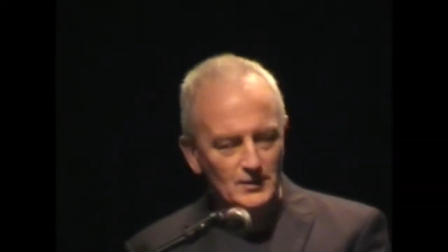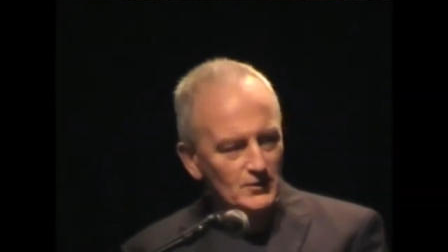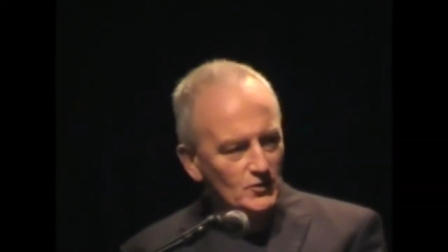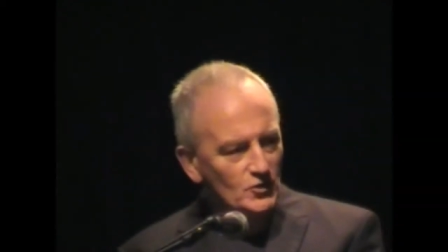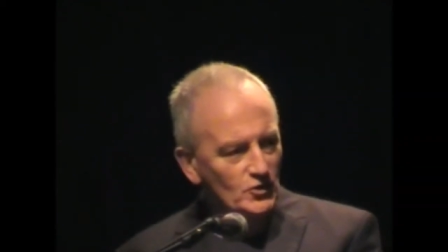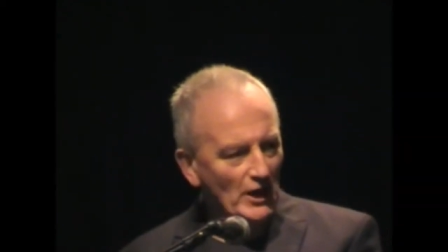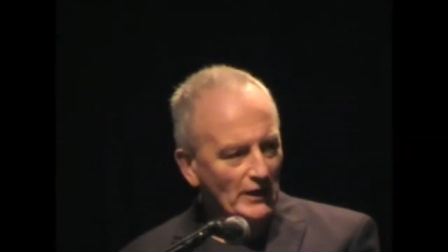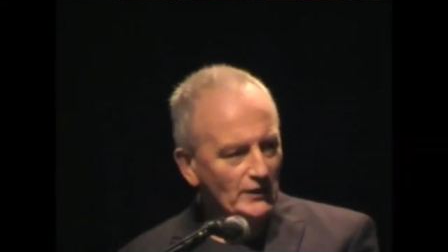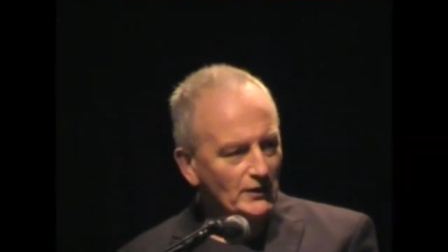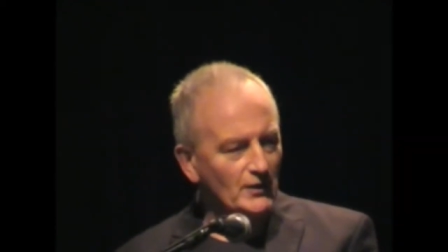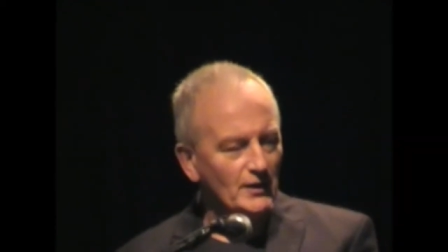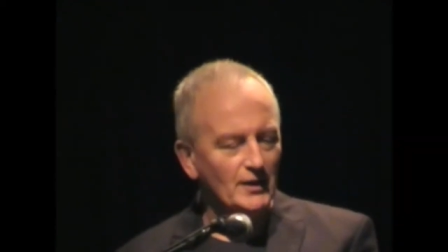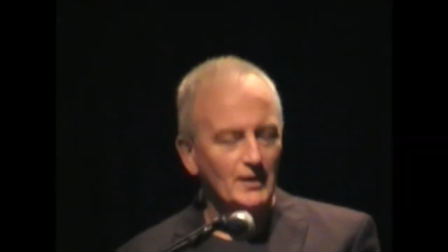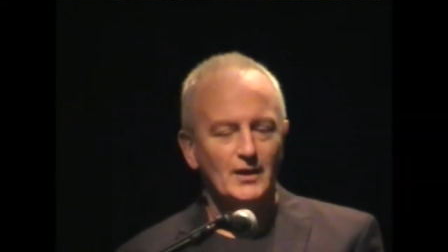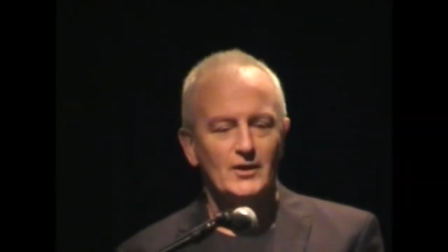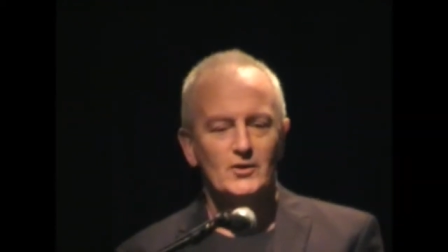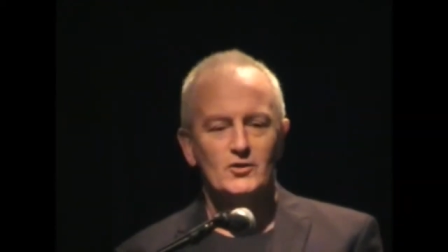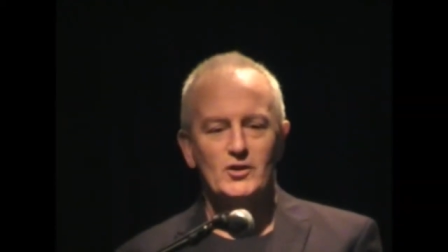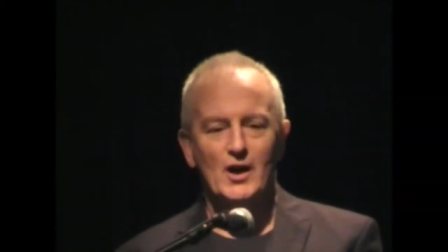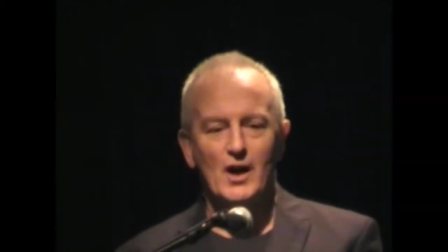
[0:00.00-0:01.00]
chatting
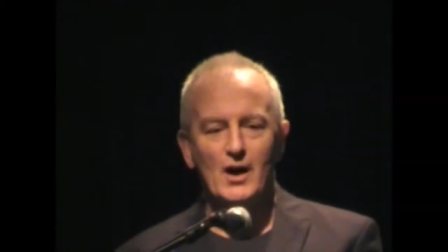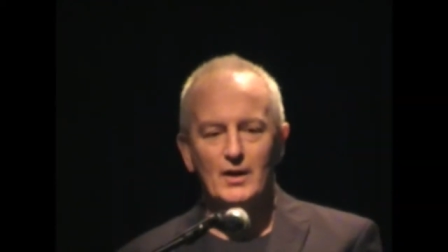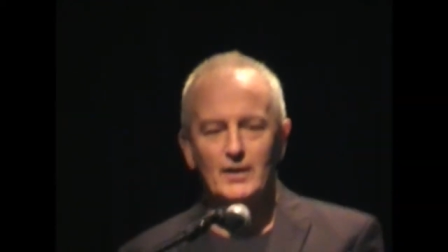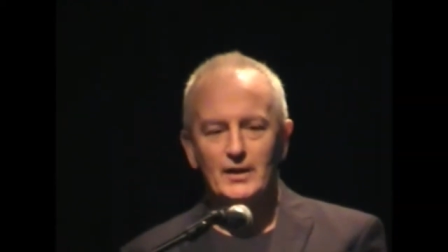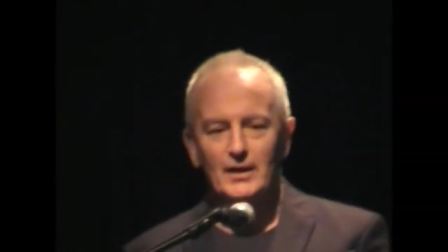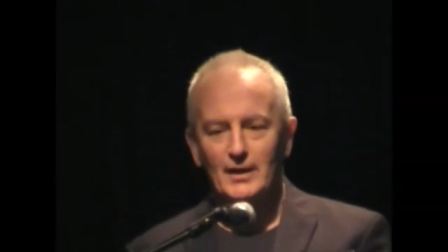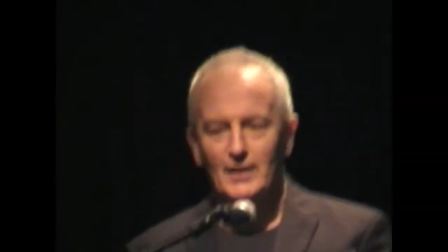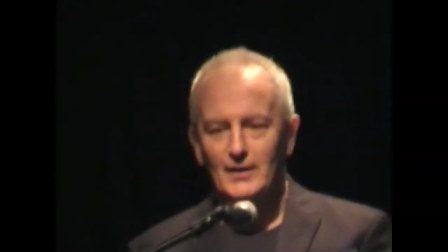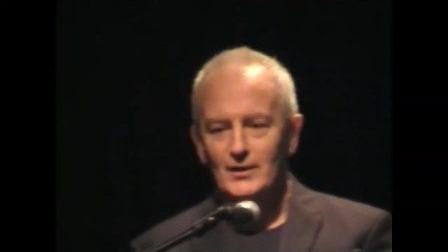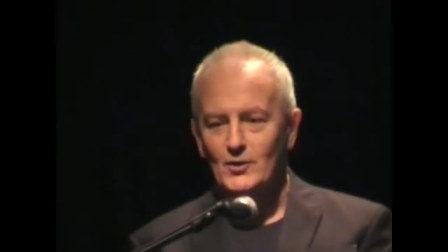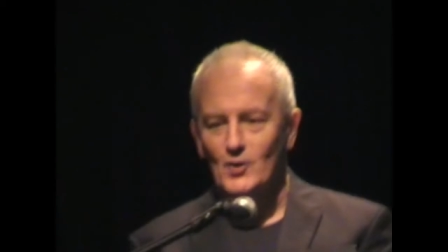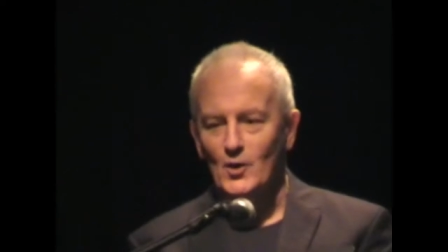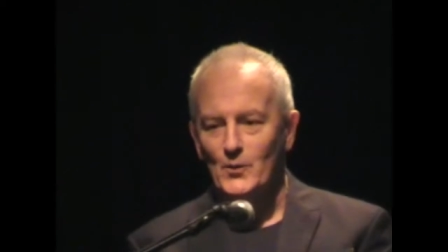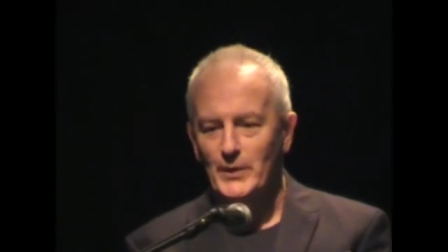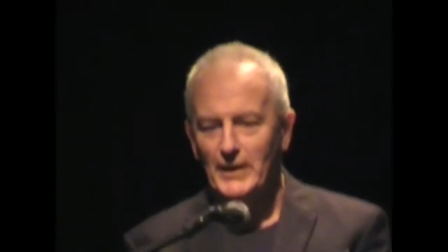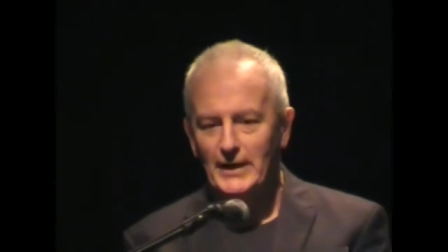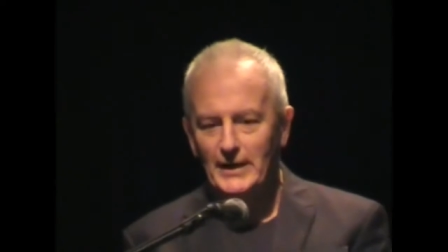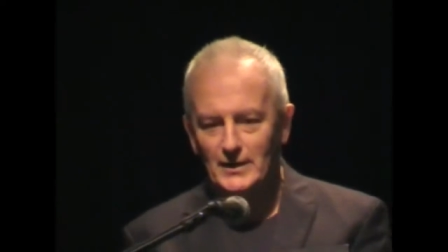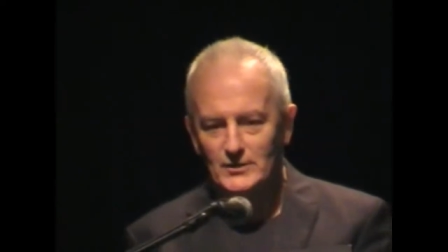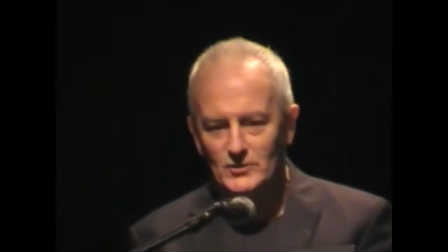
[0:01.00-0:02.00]
and talking and
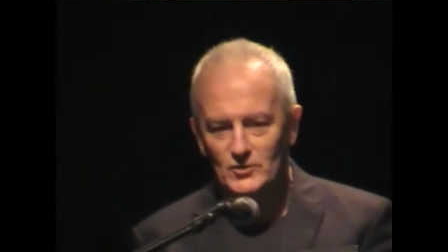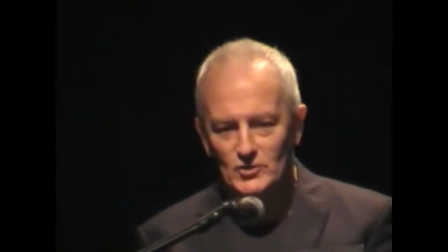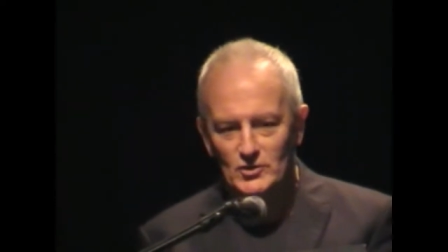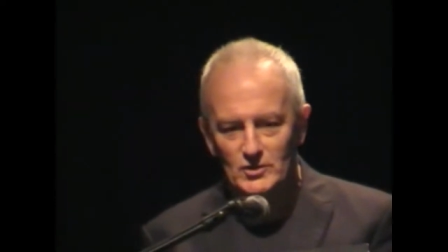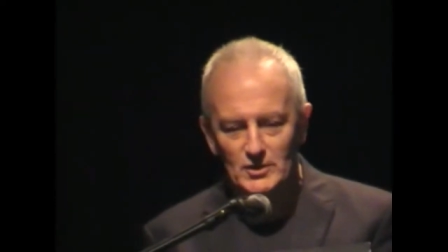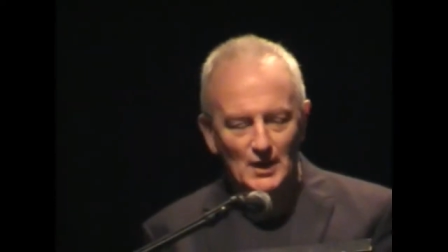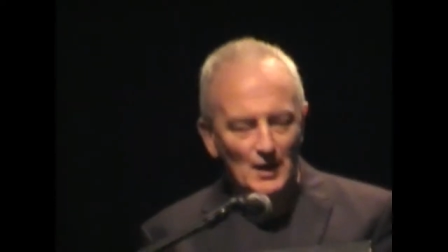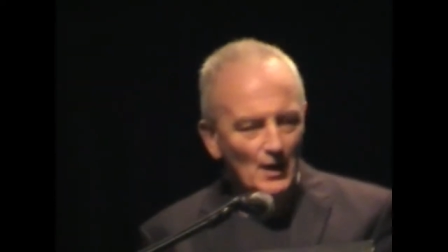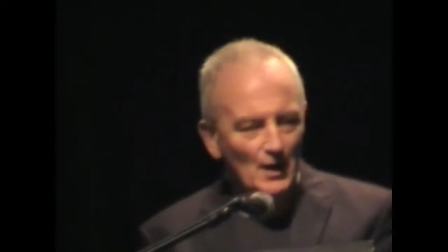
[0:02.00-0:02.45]
opinions